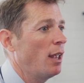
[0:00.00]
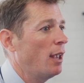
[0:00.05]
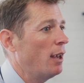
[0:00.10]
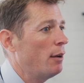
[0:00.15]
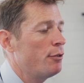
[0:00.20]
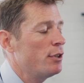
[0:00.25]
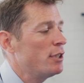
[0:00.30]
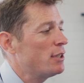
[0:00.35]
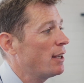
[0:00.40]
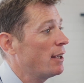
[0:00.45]

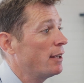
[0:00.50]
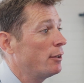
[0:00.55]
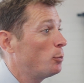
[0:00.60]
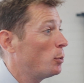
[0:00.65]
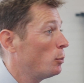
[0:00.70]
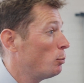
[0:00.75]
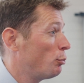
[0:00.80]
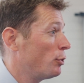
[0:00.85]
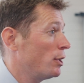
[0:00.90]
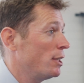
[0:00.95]
Every day has
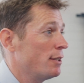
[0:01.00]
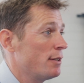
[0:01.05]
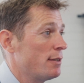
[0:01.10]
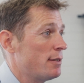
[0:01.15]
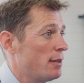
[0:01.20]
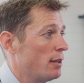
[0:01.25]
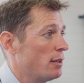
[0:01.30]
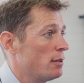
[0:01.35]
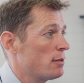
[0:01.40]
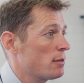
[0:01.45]
been brilliant
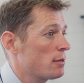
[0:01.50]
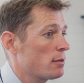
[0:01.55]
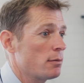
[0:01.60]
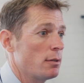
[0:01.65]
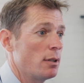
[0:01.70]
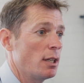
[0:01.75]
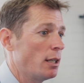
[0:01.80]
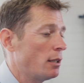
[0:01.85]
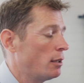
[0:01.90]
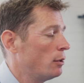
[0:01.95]
since,
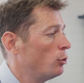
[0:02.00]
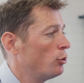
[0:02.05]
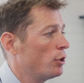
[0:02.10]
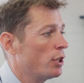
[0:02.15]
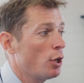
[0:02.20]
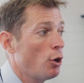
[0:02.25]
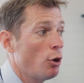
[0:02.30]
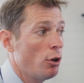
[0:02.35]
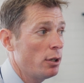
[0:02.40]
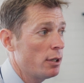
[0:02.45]

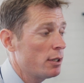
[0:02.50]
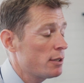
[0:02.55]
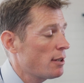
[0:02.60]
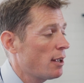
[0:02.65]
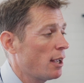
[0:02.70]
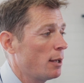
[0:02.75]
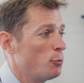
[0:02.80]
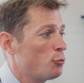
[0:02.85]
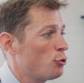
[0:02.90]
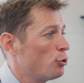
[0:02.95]
including all the
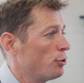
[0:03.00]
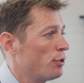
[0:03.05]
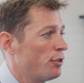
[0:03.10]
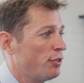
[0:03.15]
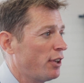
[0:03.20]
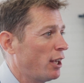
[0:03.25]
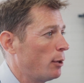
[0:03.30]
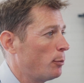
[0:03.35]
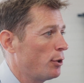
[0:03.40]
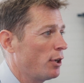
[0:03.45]
time through the
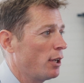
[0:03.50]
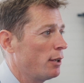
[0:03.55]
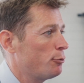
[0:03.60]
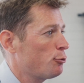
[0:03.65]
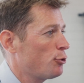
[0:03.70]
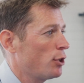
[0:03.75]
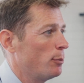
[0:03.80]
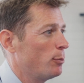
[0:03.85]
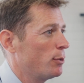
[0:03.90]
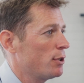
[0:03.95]
CyberKnife
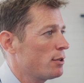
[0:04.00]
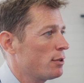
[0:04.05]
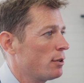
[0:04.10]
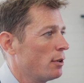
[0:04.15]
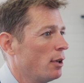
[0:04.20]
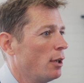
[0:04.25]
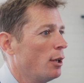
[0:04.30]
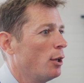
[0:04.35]
treatment.